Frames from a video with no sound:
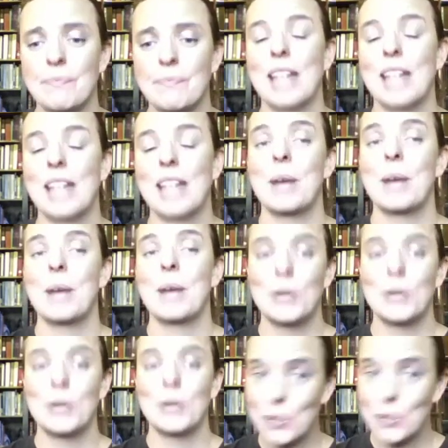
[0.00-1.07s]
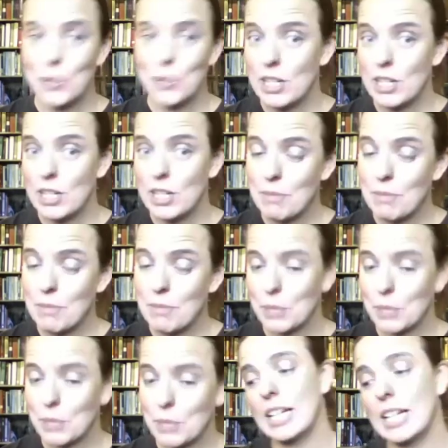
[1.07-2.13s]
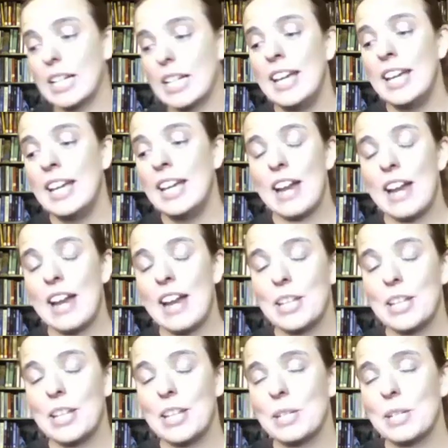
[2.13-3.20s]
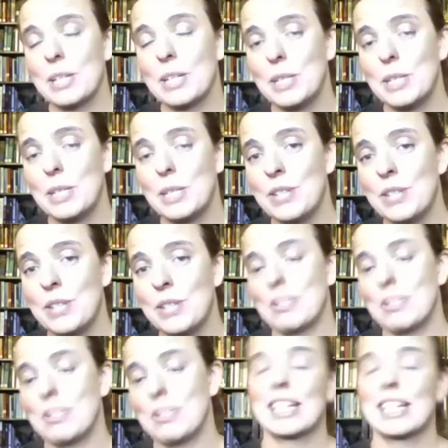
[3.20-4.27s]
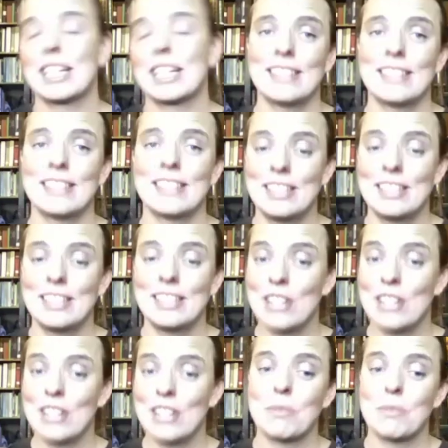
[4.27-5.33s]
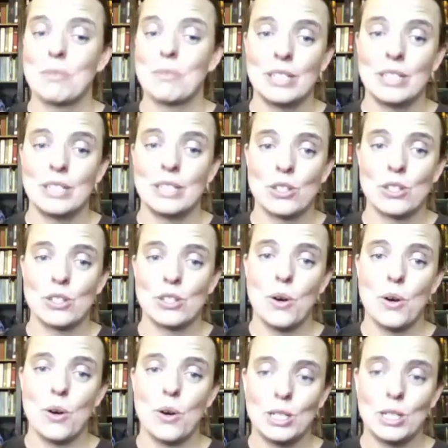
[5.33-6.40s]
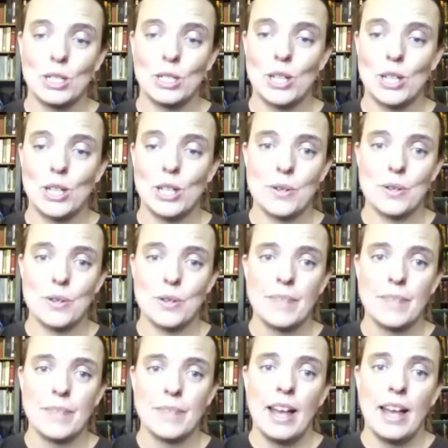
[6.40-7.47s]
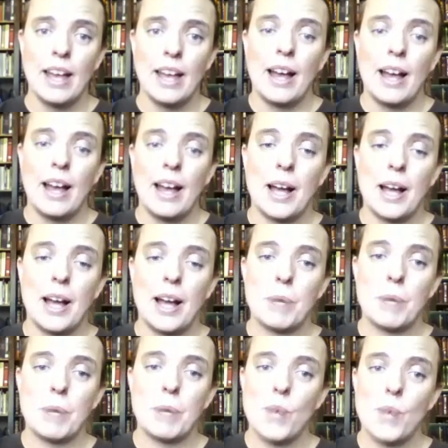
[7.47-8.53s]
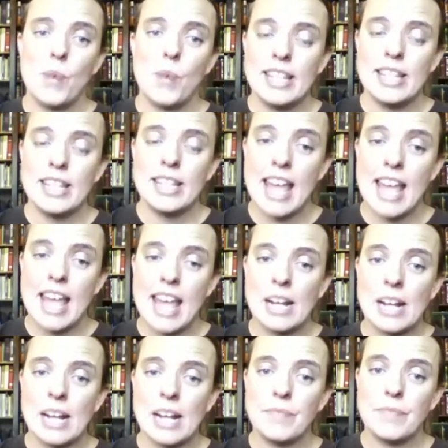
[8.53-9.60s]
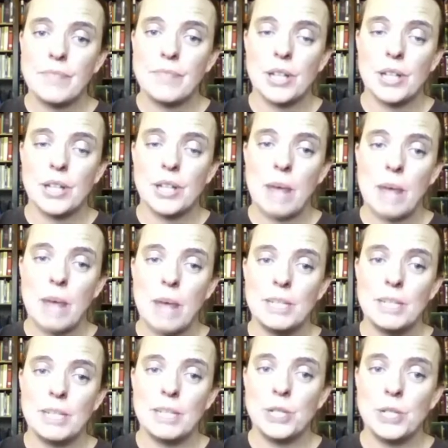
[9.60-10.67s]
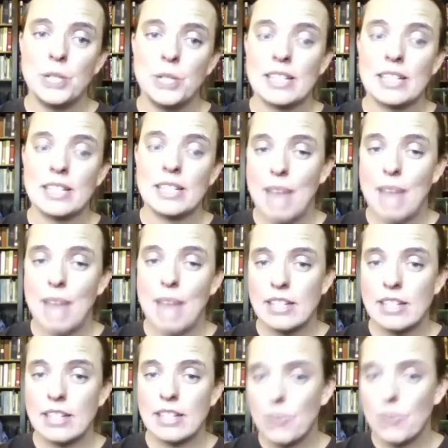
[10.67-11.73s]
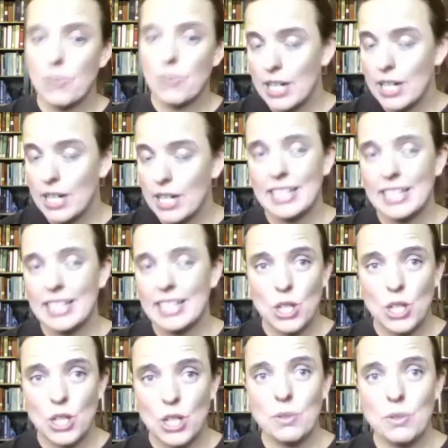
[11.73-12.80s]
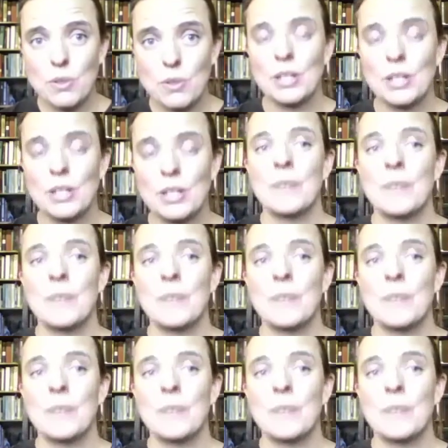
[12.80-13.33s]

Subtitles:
that's why we're only doing one chapter this week, and all the other weeks will be 2 chapters, just because this chapter is so long. One thing, so I will be using some math software in the notes.